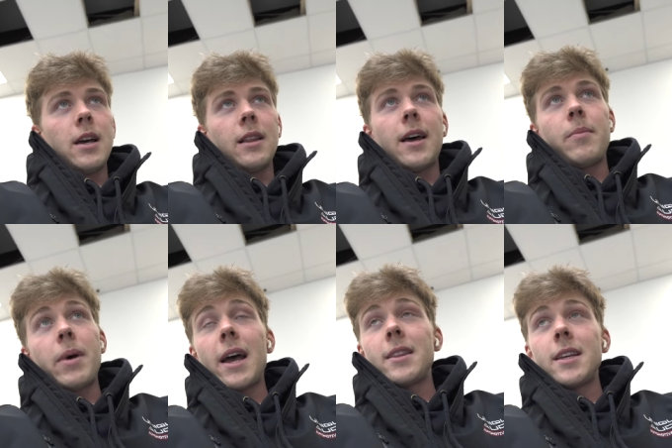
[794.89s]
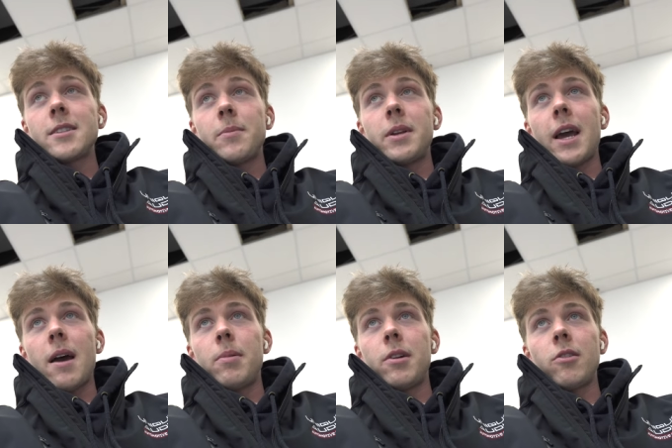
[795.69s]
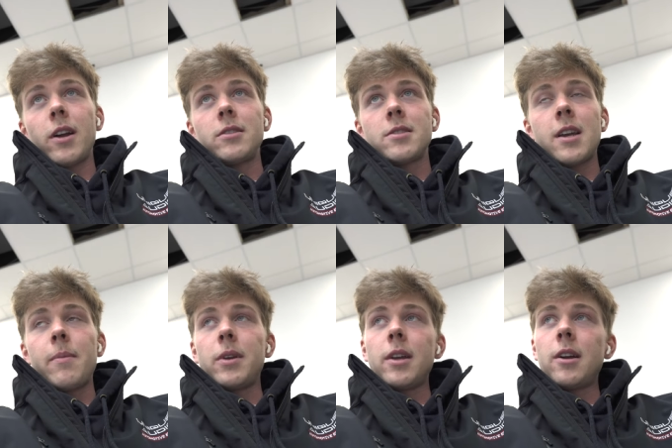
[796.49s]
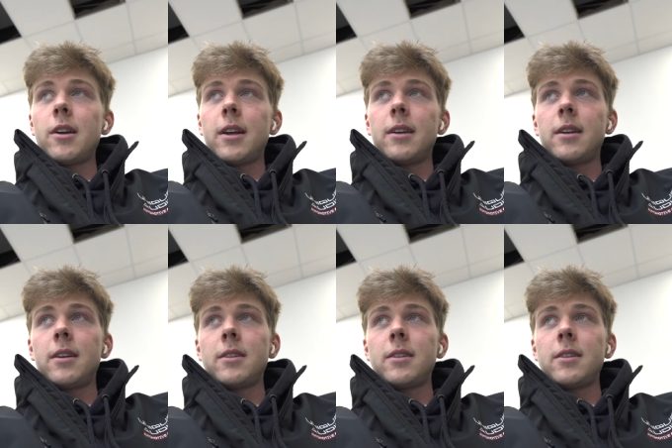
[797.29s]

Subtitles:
a lot of bad things have been happening around this time of year, and